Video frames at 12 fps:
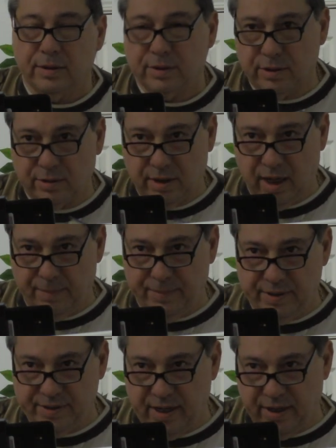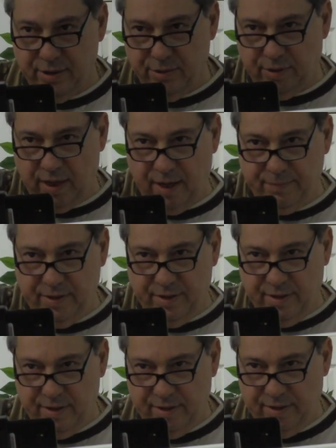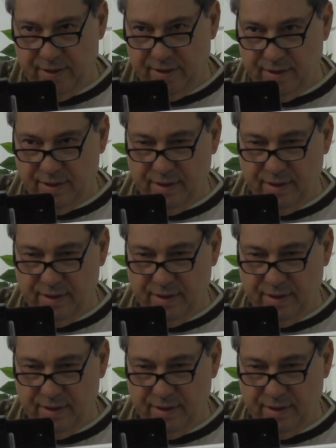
So Cabot, is that you, Cabot? Yeah.